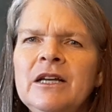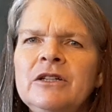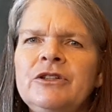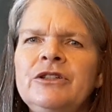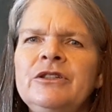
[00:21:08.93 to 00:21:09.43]

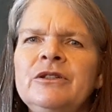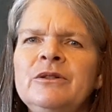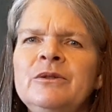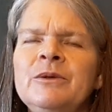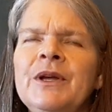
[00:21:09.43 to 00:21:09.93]

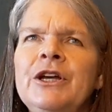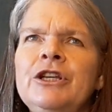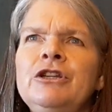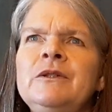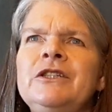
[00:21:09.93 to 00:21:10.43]
to
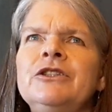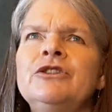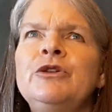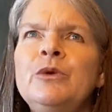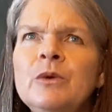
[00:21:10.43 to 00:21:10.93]
use your
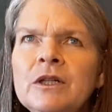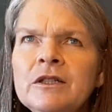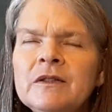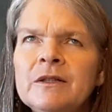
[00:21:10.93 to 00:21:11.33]
tools.